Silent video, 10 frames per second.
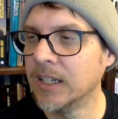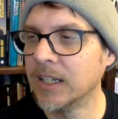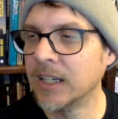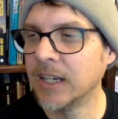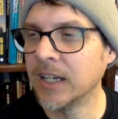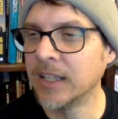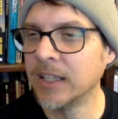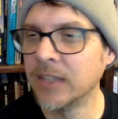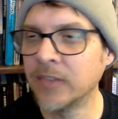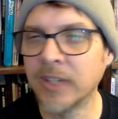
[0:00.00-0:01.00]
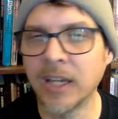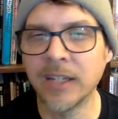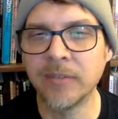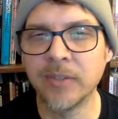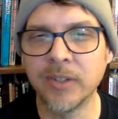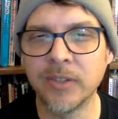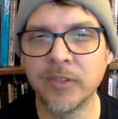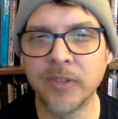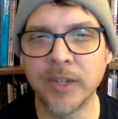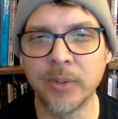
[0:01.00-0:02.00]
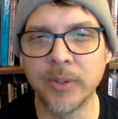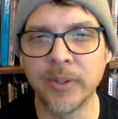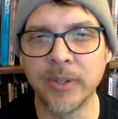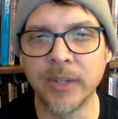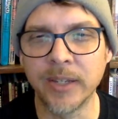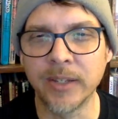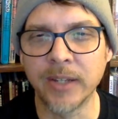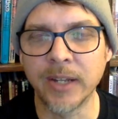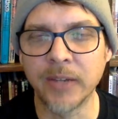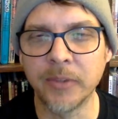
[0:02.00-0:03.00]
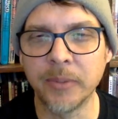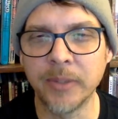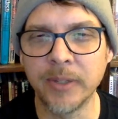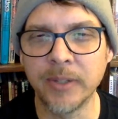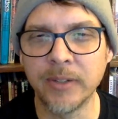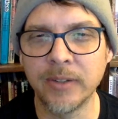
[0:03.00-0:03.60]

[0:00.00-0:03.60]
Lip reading: I think it's a kind of a sacred thing that has to be